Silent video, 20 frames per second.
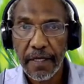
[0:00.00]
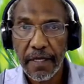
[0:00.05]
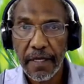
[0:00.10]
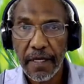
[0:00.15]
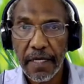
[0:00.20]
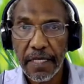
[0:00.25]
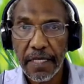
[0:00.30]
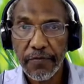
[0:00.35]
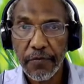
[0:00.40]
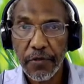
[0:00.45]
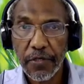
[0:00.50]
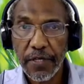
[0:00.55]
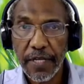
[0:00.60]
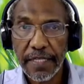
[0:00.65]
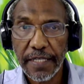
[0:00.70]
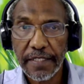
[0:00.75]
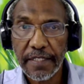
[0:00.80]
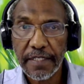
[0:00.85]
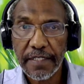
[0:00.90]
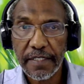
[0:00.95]
Uh, if we look
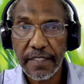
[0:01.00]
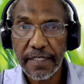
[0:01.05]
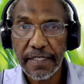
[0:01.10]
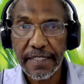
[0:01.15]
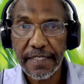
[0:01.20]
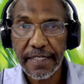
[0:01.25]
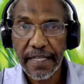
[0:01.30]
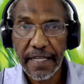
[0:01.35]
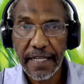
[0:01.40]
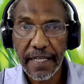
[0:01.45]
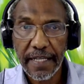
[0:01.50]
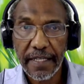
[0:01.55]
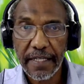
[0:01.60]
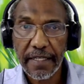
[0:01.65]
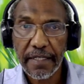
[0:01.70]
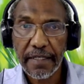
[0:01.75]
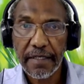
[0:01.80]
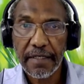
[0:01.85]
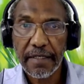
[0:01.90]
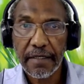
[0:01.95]
at instructor
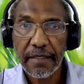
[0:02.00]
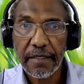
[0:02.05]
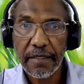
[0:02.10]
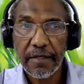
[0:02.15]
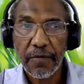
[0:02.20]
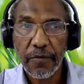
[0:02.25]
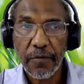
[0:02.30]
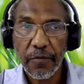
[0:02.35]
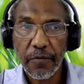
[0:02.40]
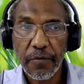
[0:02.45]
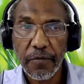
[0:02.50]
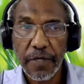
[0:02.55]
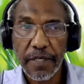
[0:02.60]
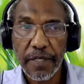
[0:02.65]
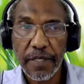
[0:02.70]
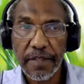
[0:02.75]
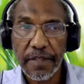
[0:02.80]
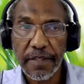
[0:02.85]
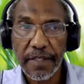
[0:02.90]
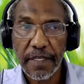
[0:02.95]
A
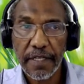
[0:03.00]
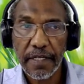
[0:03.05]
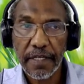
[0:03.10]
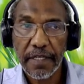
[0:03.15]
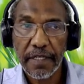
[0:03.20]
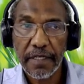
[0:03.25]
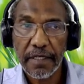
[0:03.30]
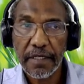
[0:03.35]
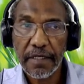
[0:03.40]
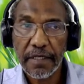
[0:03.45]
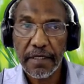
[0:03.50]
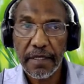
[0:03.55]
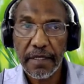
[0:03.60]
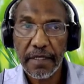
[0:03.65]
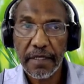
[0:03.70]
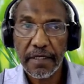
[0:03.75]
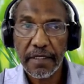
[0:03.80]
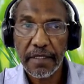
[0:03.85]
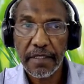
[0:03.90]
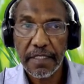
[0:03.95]
with a
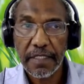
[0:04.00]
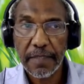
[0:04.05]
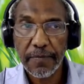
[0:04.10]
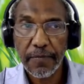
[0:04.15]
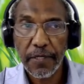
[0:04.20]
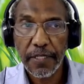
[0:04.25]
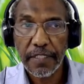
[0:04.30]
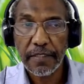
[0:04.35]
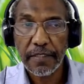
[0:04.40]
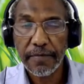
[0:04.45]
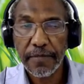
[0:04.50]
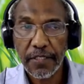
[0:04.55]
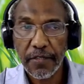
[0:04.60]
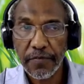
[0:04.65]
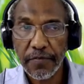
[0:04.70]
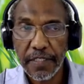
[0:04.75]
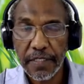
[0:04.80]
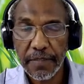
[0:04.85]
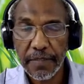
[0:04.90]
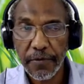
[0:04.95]
uh, interpolated median
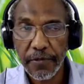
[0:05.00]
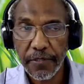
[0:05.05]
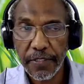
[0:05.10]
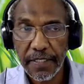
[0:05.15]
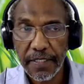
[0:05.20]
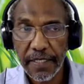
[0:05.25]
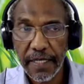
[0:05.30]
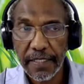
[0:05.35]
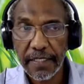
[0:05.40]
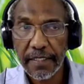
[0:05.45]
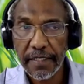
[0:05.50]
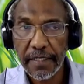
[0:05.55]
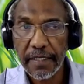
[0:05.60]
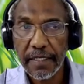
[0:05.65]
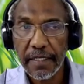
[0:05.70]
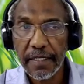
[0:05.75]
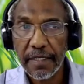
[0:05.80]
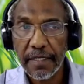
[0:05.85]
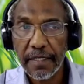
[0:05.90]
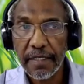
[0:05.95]
of 3.9,
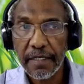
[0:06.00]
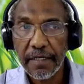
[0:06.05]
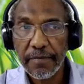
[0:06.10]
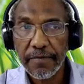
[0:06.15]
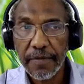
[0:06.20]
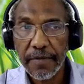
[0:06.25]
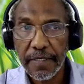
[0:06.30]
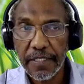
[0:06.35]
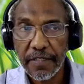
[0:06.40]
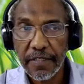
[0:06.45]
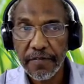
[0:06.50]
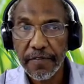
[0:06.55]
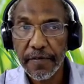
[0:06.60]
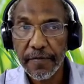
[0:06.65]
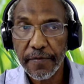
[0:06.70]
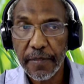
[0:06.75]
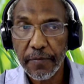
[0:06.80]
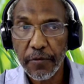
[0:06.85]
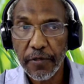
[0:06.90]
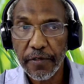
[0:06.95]
percent
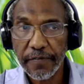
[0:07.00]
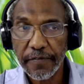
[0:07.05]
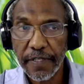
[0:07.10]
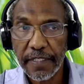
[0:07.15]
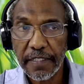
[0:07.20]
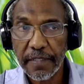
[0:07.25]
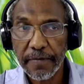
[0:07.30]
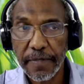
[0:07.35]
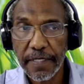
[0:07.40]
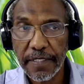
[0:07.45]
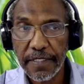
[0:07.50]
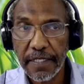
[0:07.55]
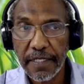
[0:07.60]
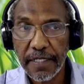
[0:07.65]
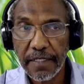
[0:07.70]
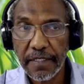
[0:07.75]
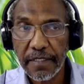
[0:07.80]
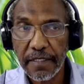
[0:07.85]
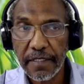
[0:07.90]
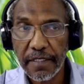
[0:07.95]
favorable of
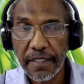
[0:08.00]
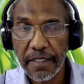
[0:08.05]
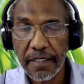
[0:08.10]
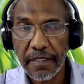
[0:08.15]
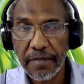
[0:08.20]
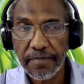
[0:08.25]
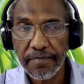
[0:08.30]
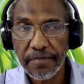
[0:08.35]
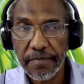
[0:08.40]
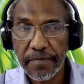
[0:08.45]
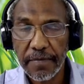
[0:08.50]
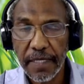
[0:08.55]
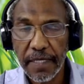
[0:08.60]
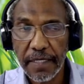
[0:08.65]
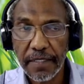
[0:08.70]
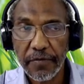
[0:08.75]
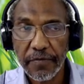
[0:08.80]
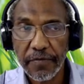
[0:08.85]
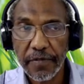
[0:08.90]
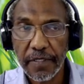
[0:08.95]
80%, uh,
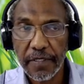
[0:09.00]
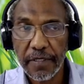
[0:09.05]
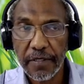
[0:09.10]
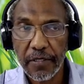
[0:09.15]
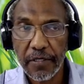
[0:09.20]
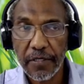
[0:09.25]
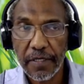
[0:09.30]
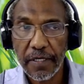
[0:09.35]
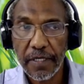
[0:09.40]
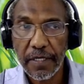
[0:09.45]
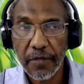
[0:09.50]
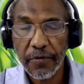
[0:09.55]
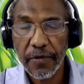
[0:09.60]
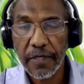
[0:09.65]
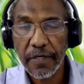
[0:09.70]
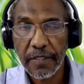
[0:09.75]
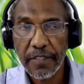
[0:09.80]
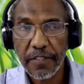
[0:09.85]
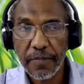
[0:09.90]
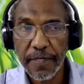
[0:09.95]
kind of a
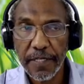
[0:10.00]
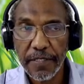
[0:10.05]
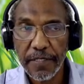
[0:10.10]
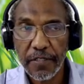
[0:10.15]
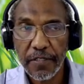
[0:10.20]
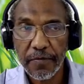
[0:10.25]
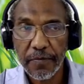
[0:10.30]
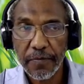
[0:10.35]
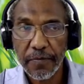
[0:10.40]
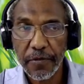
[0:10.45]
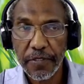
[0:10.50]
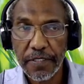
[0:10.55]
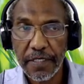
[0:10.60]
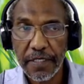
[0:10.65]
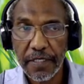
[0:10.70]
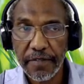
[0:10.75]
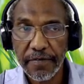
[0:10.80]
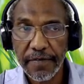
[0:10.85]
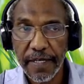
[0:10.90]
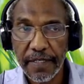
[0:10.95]
lower dispersion of
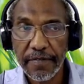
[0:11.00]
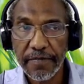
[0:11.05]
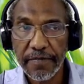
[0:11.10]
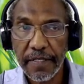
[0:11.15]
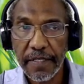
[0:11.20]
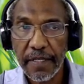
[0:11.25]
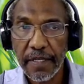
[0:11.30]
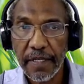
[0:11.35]
0.35.